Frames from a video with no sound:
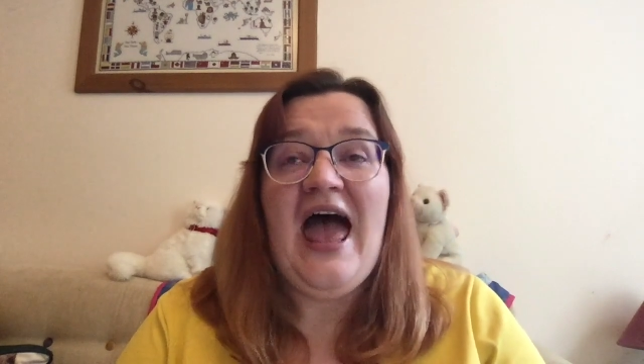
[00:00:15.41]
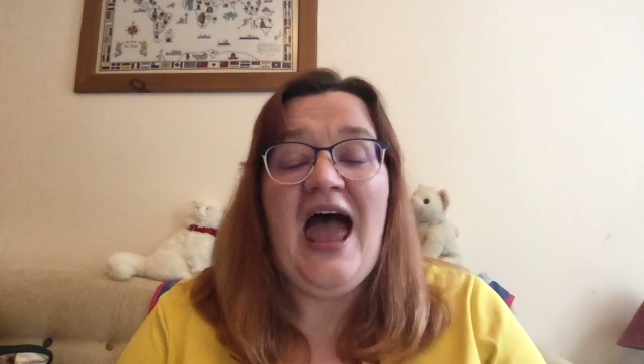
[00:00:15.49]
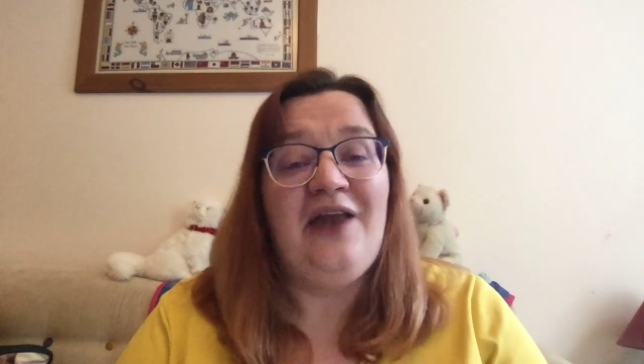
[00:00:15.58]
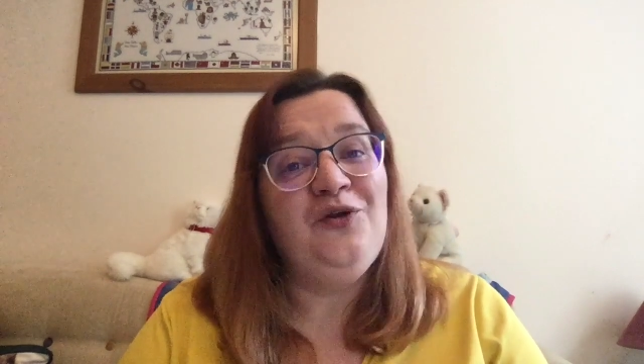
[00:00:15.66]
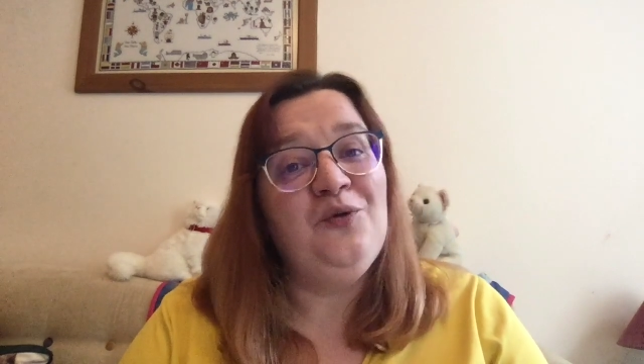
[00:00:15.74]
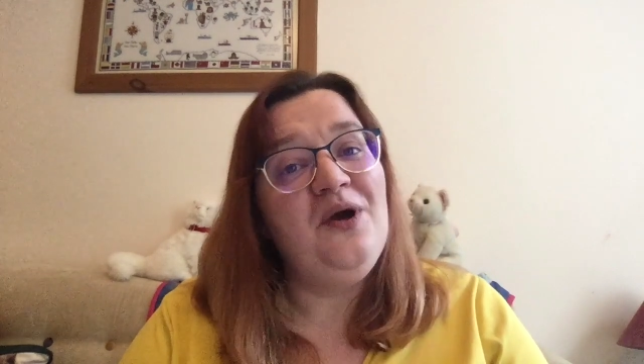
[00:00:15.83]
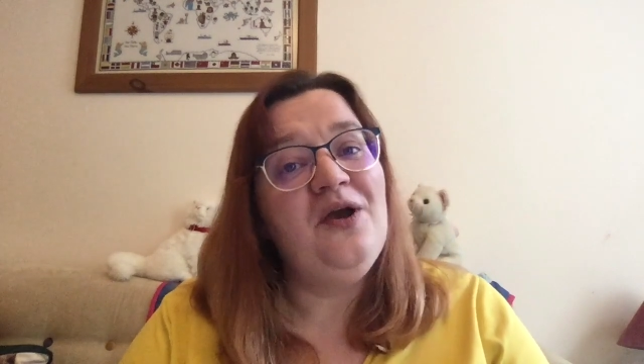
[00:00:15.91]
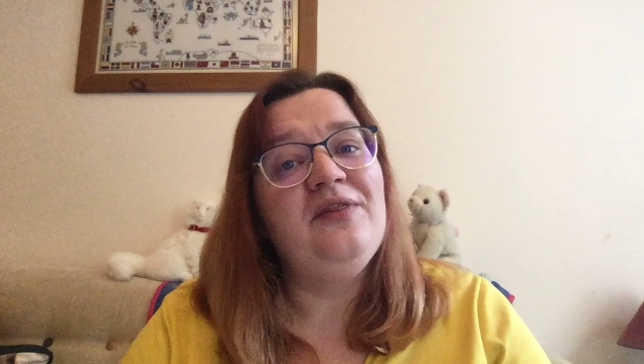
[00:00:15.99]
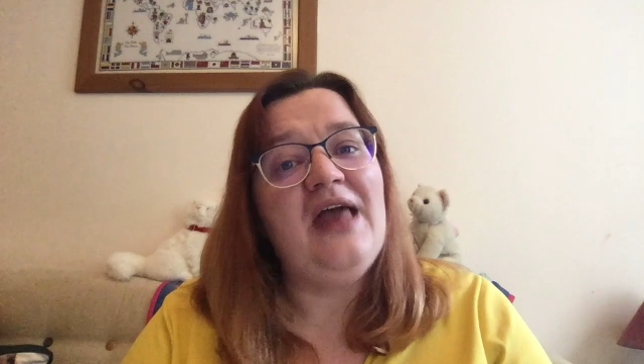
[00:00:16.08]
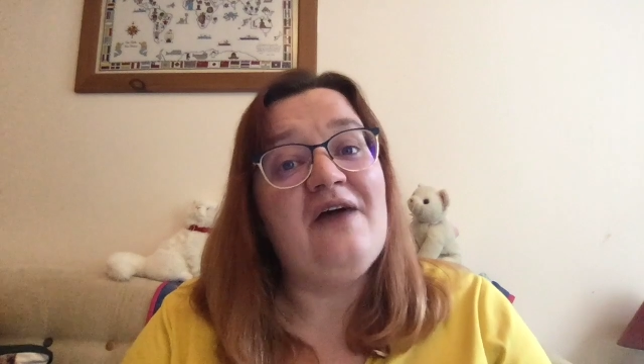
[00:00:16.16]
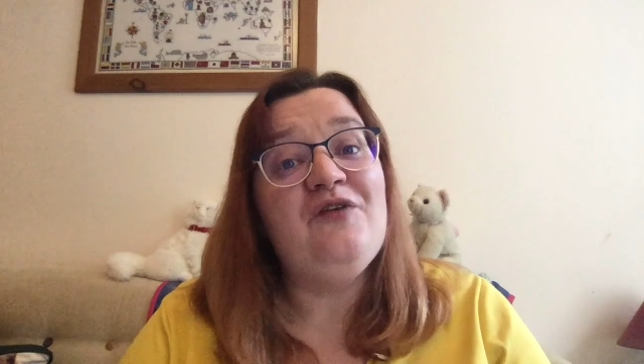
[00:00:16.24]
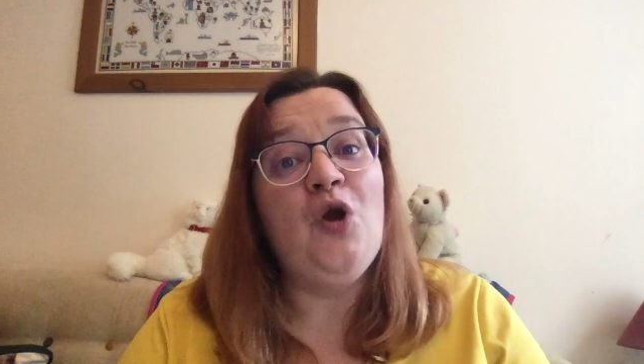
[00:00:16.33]
and you are going
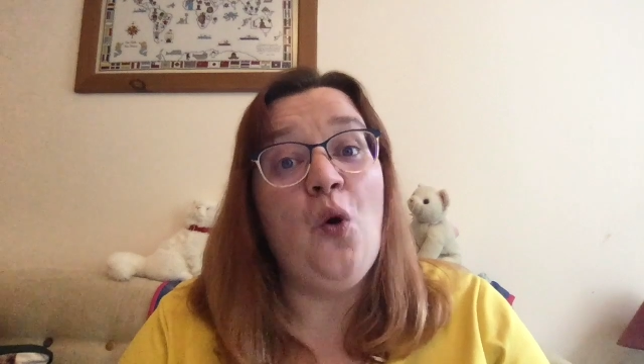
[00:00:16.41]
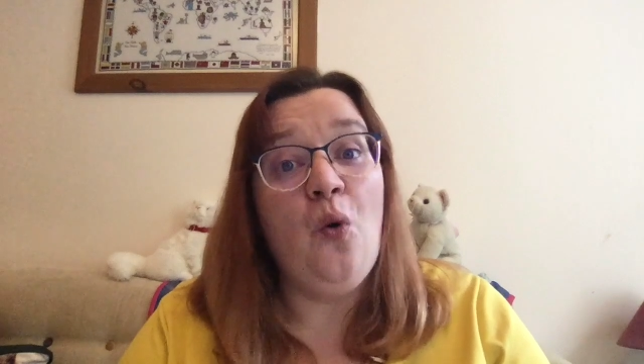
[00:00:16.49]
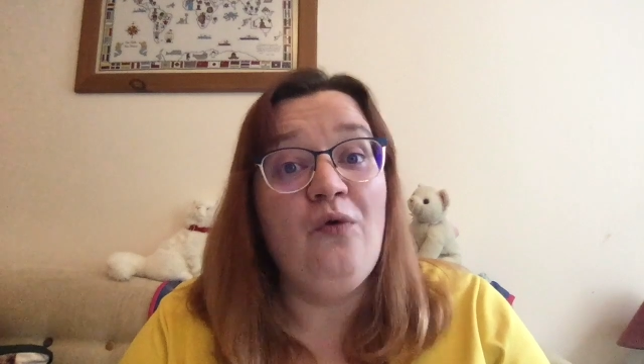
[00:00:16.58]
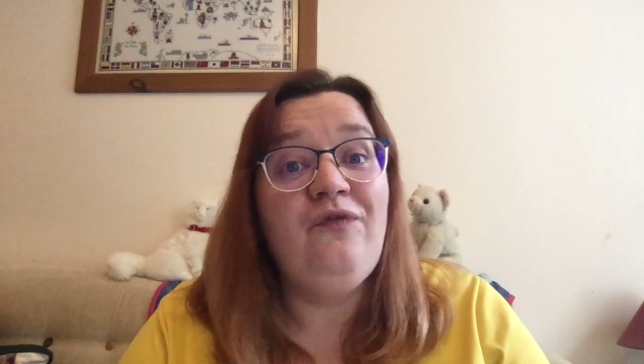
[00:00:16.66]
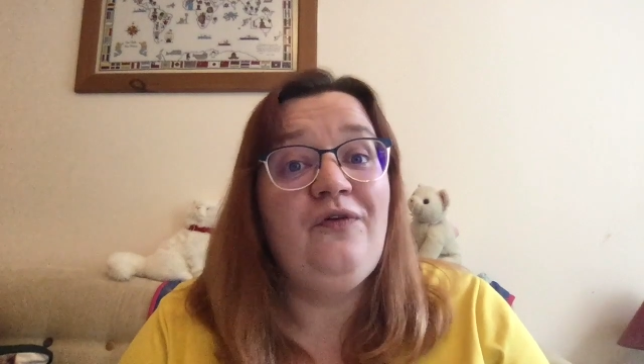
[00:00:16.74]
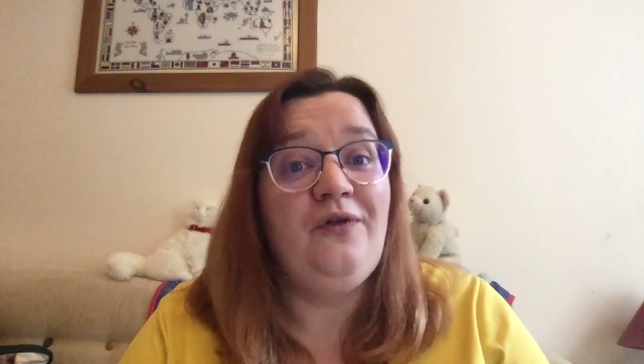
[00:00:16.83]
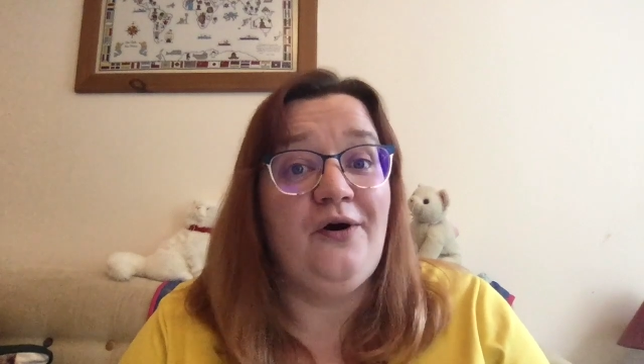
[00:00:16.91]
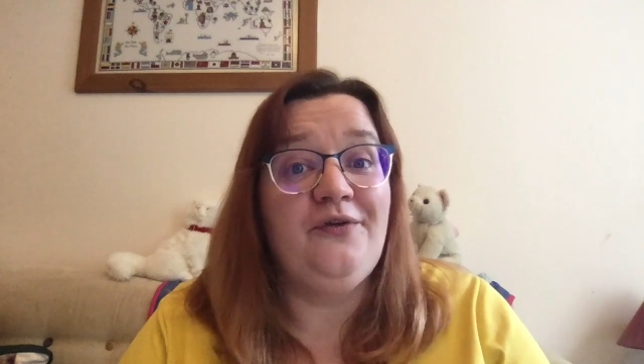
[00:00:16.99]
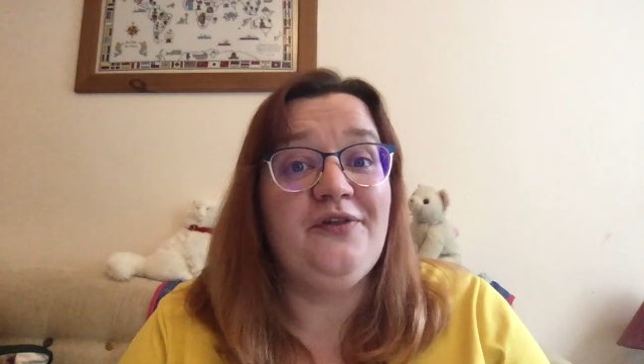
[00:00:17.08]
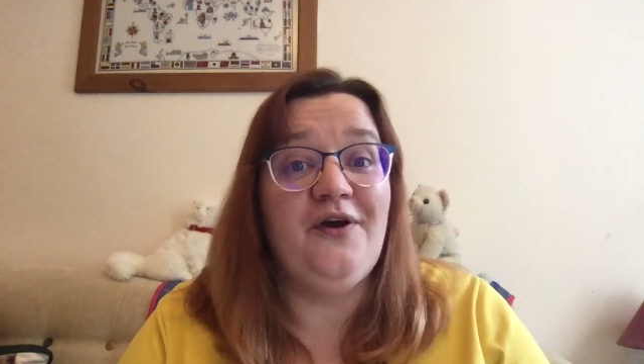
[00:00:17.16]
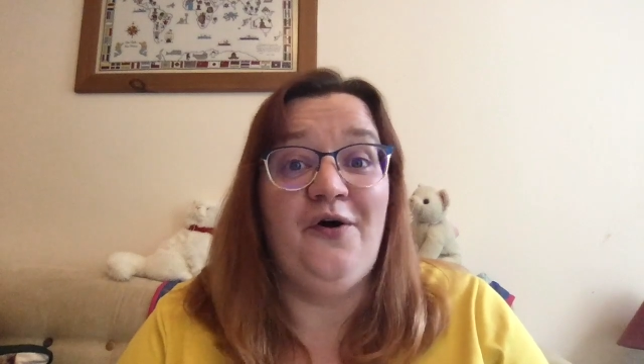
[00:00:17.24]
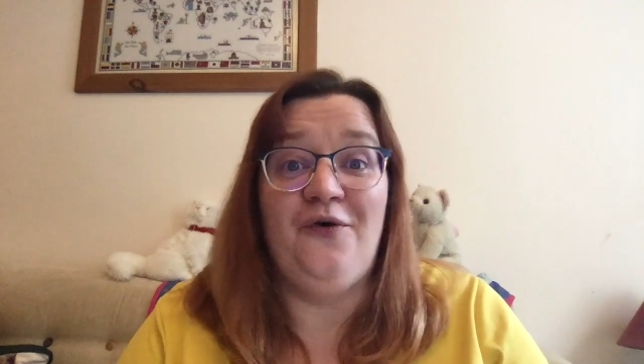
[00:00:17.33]
to have an awful
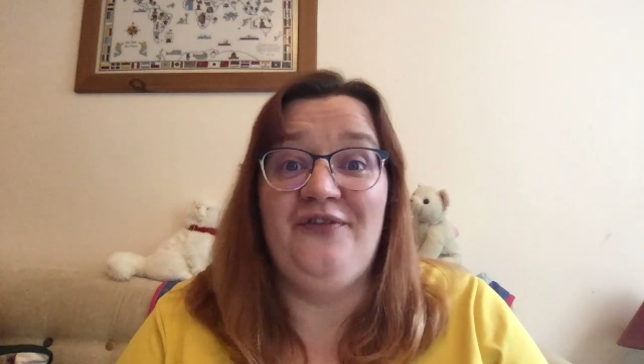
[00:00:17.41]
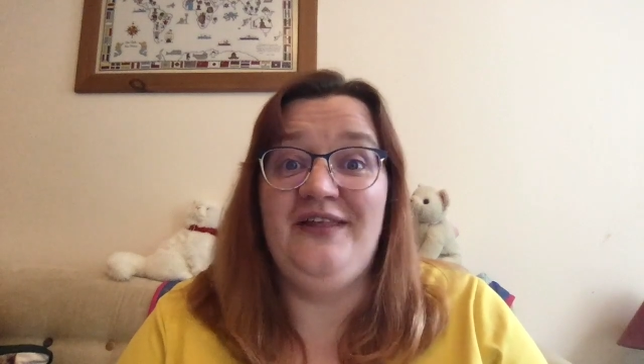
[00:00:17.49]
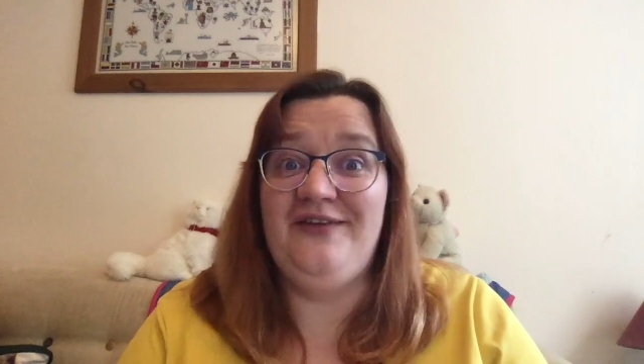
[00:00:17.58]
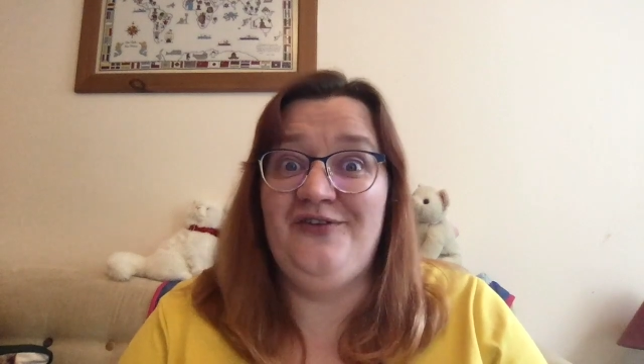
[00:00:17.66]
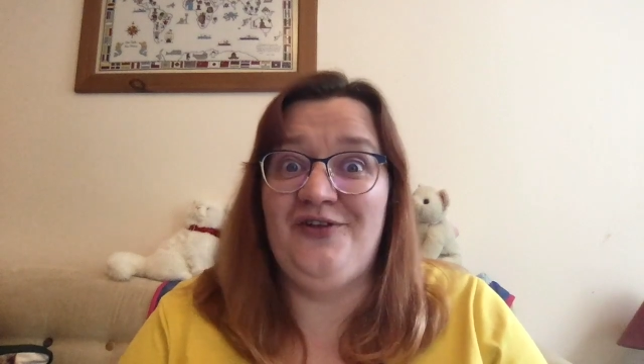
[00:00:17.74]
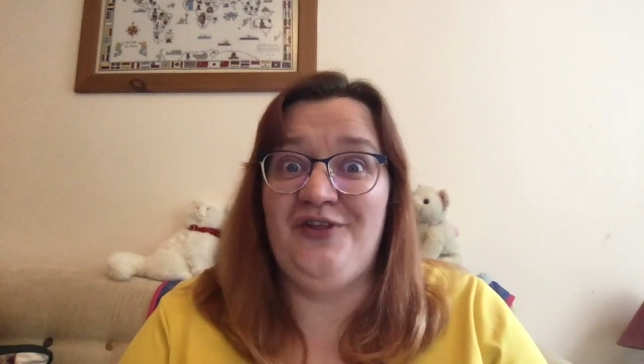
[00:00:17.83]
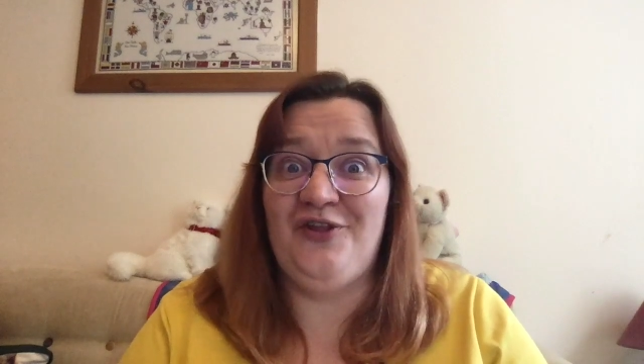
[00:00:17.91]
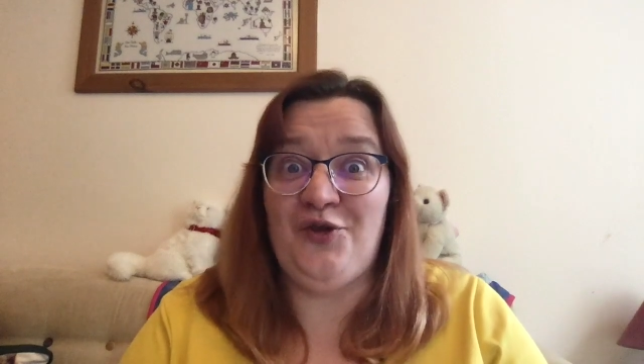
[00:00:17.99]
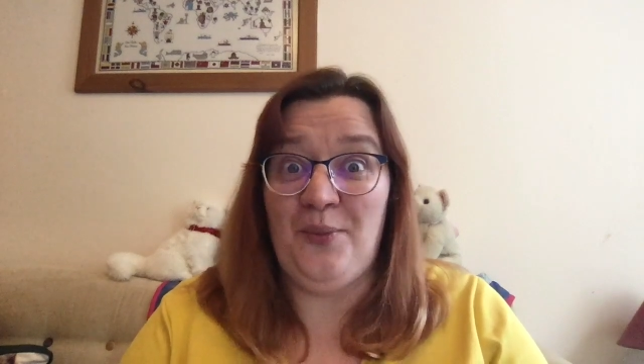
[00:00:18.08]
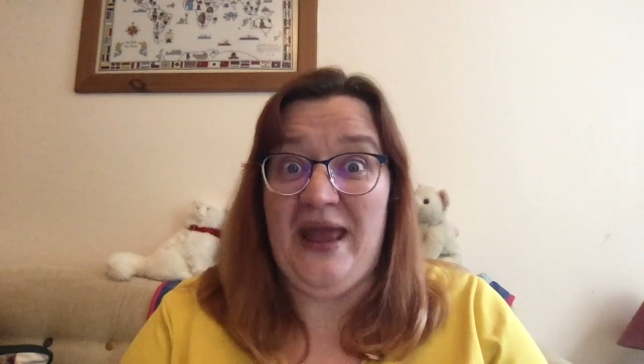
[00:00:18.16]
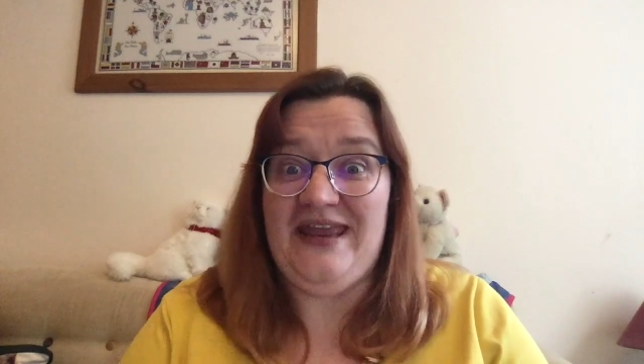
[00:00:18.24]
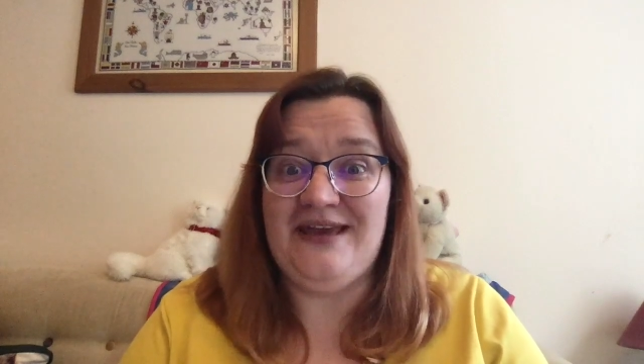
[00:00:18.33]
lot of decisions to
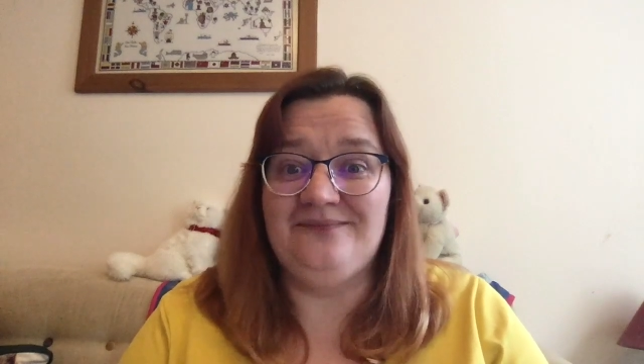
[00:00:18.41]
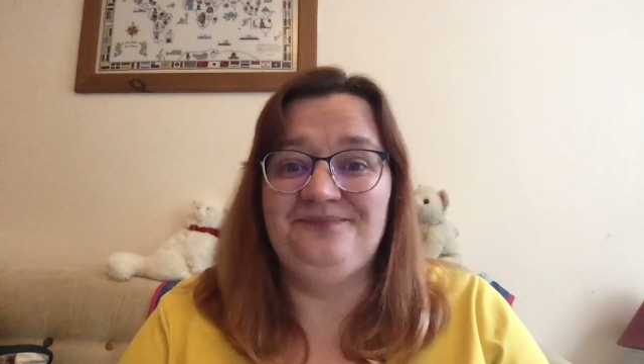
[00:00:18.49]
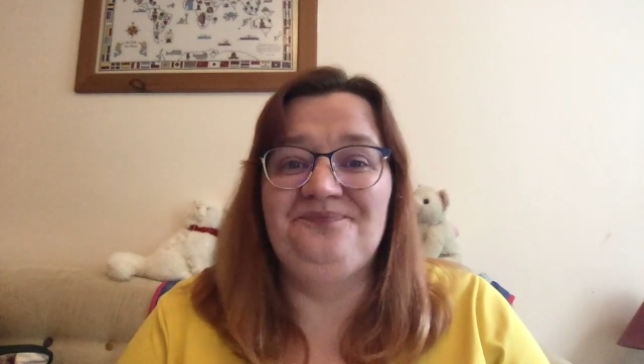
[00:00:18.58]
make.